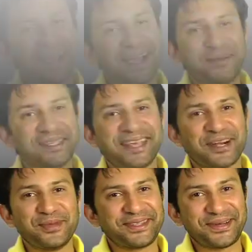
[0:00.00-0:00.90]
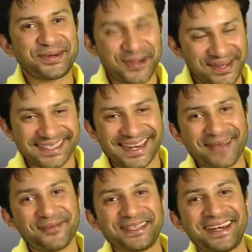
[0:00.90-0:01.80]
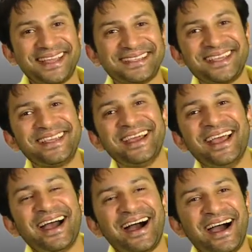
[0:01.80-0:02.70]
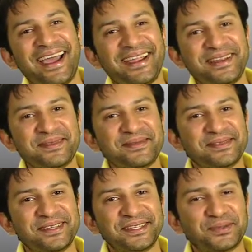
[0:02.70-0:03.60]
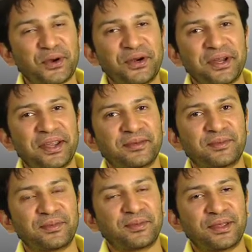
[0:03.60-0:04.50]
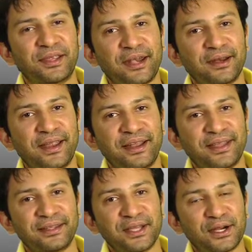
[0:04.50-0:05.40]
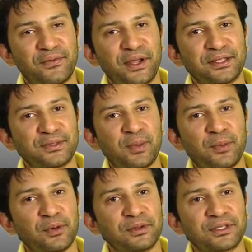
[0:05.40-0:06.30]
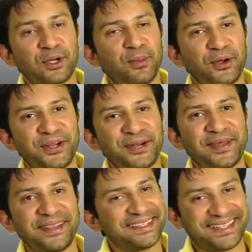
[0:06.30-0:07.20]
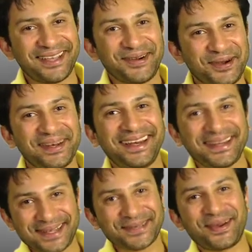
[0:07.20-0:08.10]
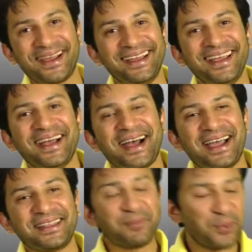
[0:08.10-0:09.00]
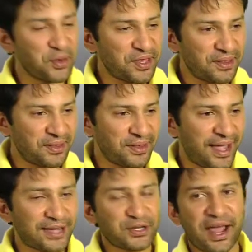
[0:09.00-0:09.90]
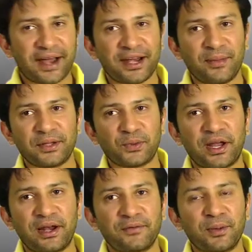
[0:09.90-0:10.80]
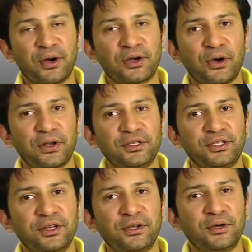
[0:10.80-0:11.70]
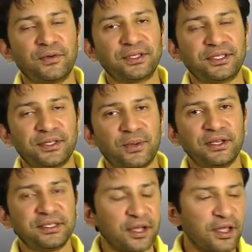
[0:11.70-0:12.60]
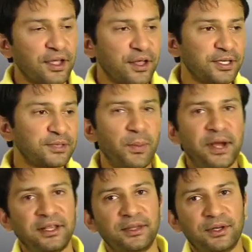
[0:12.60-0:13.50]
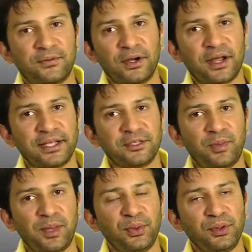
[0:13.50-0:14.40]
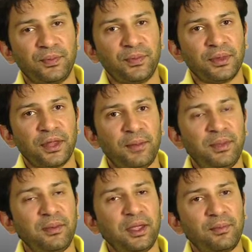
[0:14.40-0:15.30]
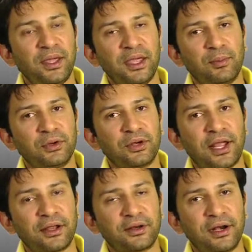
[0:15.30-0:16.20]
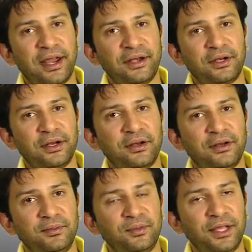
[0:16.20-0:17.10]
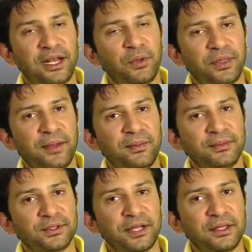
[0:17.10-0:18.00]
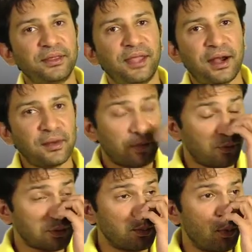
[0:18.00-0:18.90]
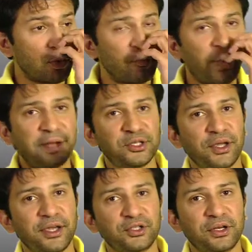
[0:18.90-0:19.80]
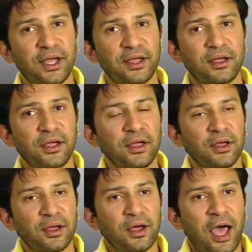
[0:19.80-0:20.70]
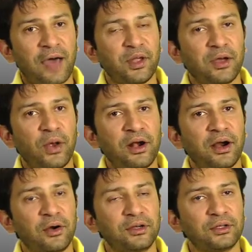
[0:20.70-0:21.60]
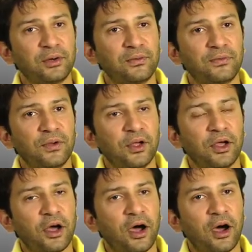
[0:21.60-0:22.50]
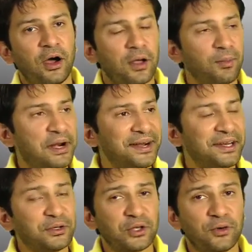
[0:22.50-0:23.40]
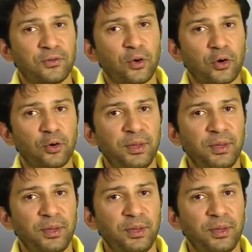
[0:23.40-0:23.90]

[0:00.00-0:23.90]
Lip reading: I was a terrible student, honestly. I was lazy. I just wanted to get that certificate so people will stop bothering me. That's the only reason why. I think more than the actual academics, what I loved about college and university as well is just meeting the different kinds of people and being able to like relate and deal with them. So I think that was more of my education, like having a well-rounded sort of ability to sort of talk to